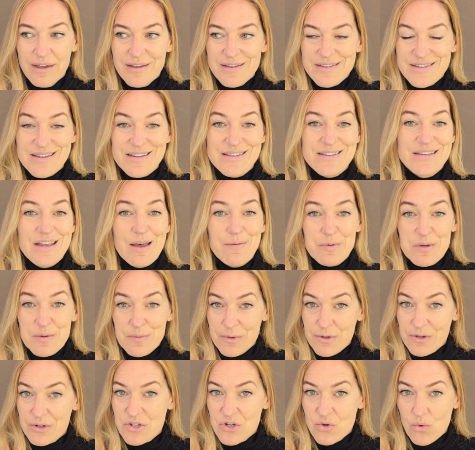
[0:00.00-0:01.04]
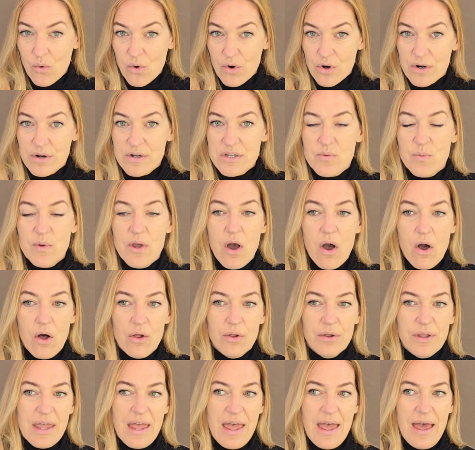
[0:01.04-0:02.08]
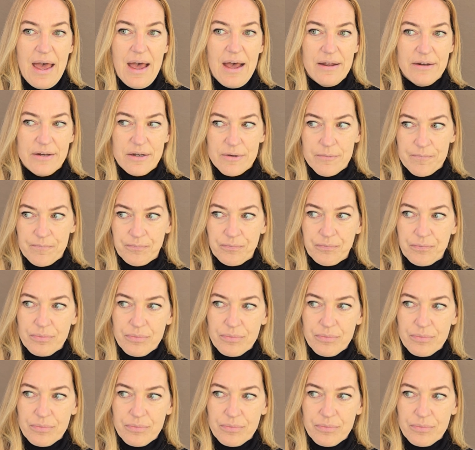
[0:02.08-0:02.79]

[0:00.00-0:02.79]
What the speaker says: susceptible towards. We all can